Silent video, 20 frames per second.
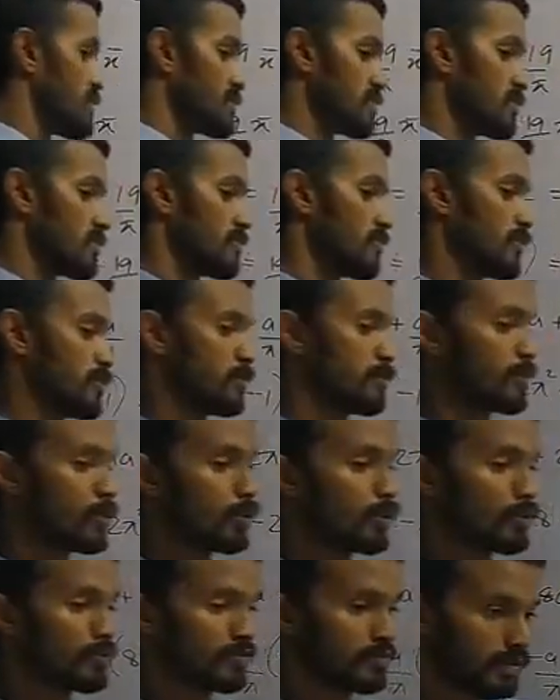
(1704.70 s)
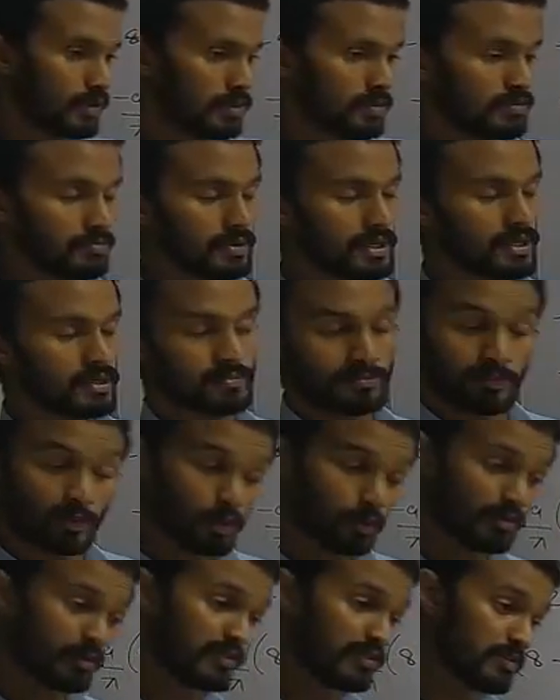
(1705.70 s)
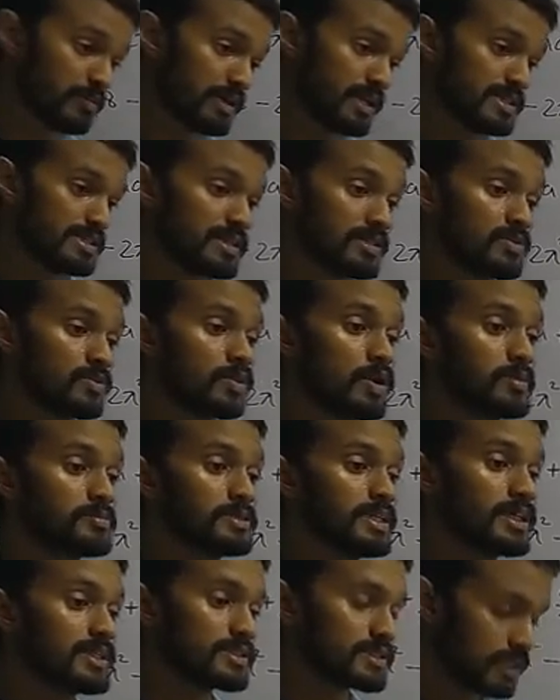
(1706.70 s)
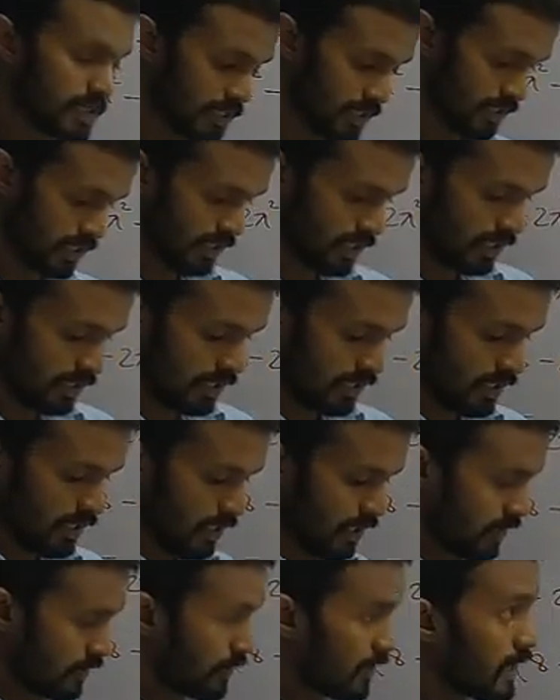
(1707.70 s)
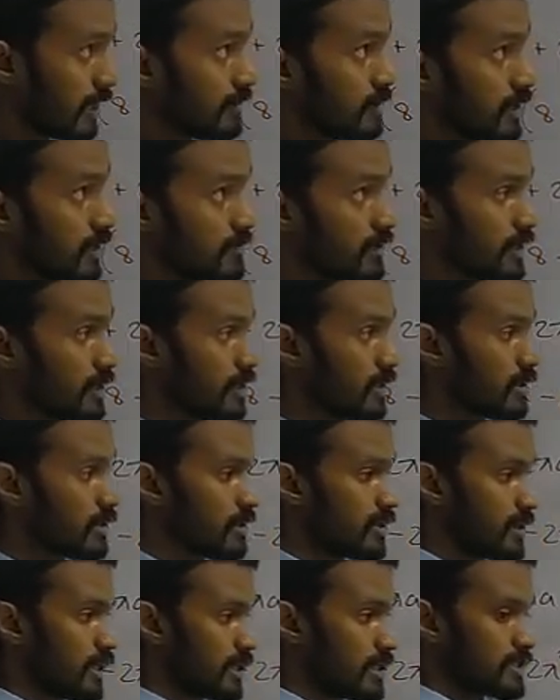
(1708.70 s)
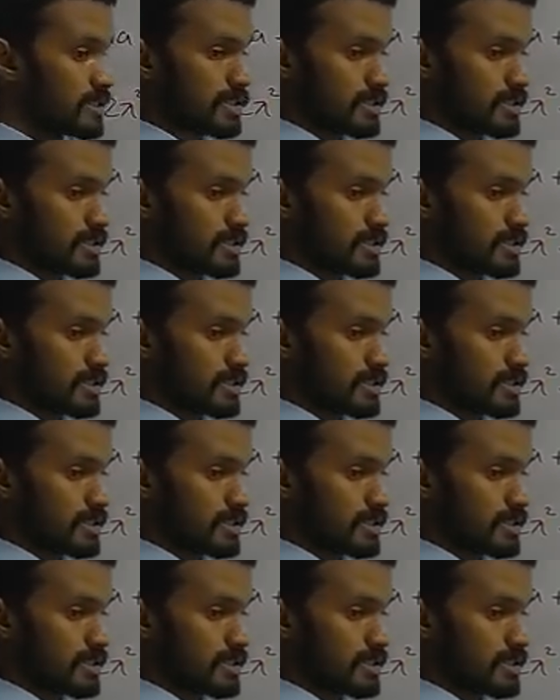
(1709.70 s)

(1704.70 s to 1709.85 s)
because for the proof of the basic two objects, they have given